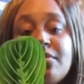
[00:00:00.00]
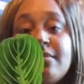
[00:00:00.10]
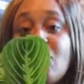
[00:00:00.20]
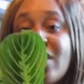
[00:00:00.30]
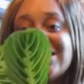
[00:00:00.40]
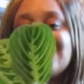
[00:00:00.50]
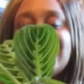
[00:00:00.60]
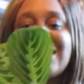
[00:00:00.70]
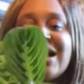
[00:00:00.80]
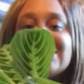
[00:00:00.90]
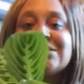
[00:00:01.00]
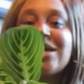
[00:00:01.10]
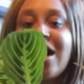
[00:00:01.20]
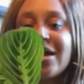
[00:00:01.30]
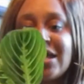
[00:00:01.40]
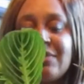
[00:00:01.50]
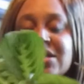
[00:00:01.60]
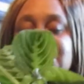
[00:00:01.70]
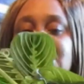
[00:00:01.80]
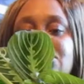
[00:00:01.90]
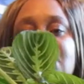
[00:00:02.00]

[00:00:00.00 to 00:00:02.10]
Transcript: moist but not soggy because they do